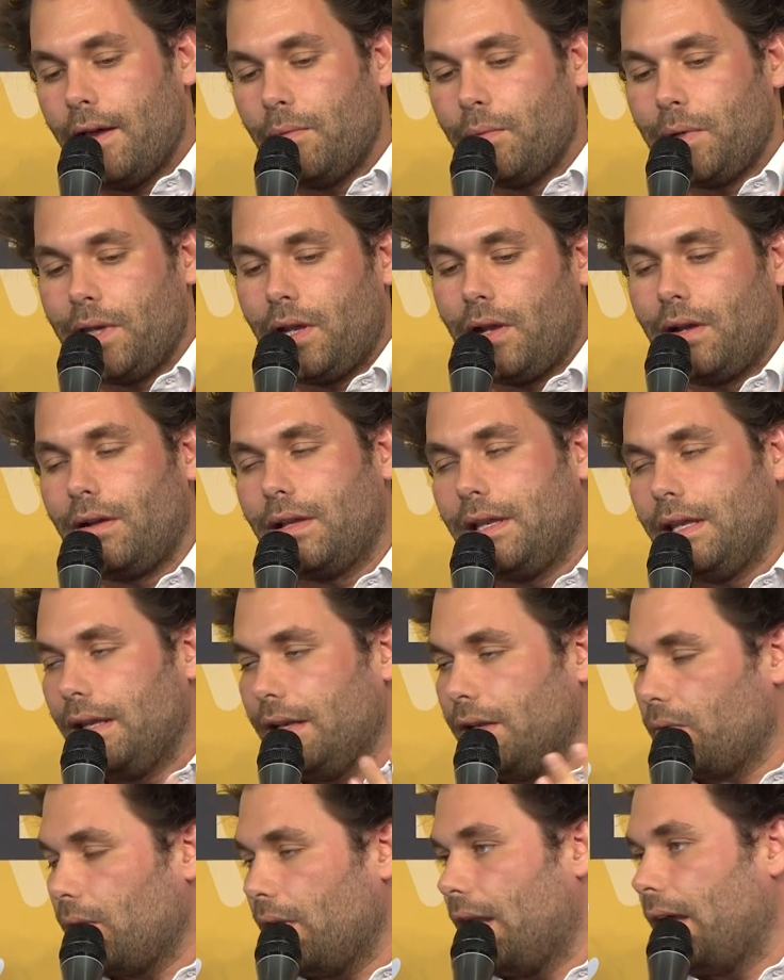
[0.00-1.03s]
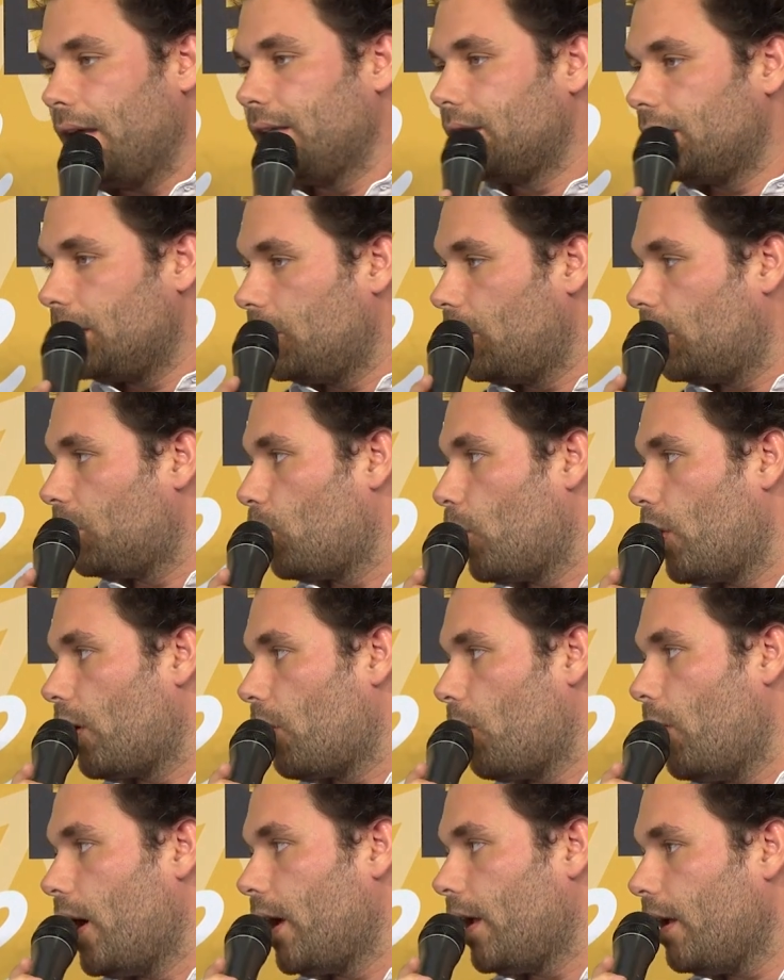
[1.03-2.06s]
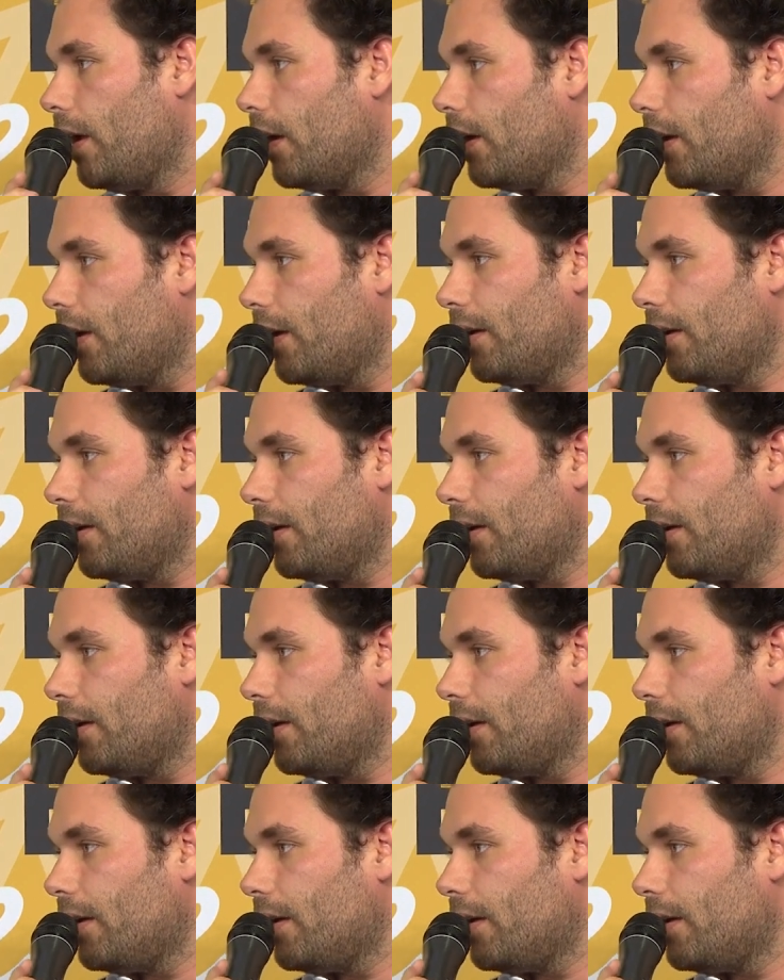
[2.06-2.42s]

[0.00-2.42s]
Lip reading: We clearly realized it did not work. Why?